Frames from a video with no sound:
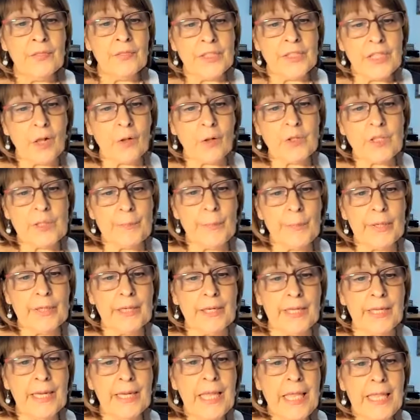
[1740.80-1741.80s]
that
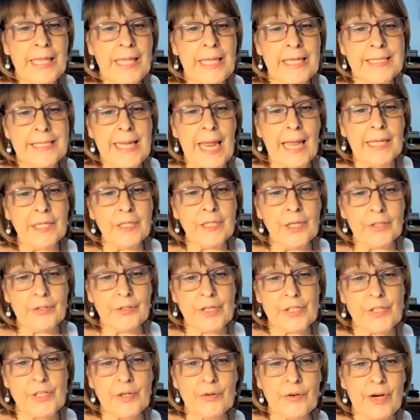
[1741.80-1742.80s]
ultimately his anger
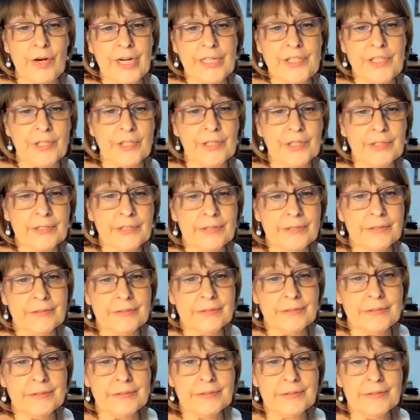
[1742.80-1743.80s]
is greater.
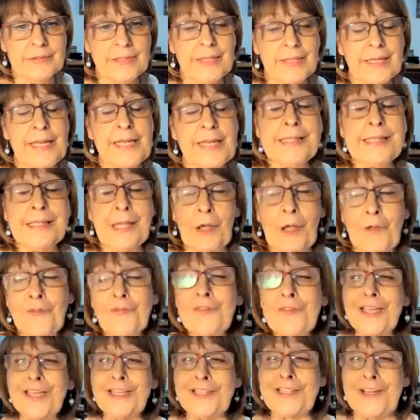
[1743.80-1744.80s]
His
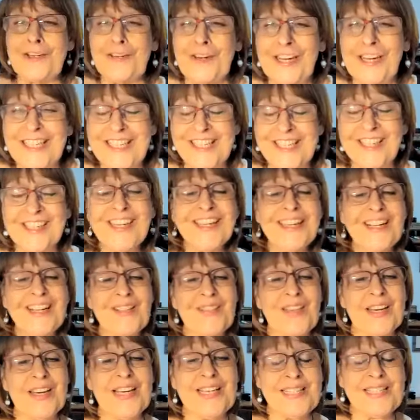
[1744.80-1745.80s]
love is greater
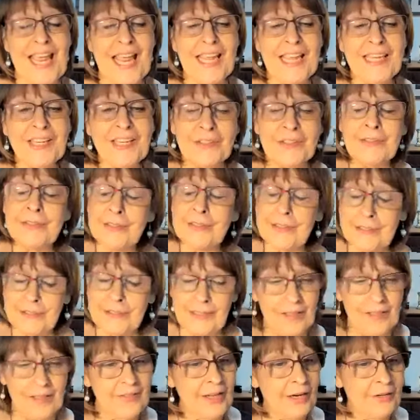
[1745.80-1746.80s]
than his anger.
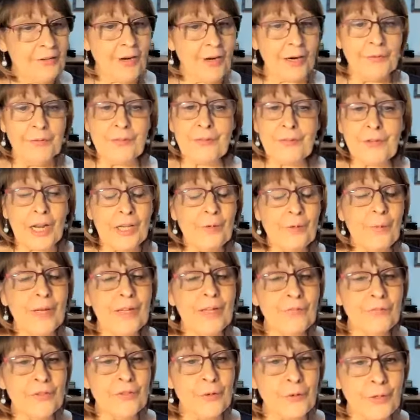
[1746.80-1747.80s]
Get that round the right
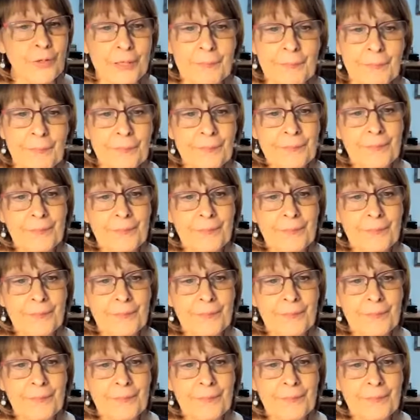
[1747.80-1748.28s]
way, Fiona.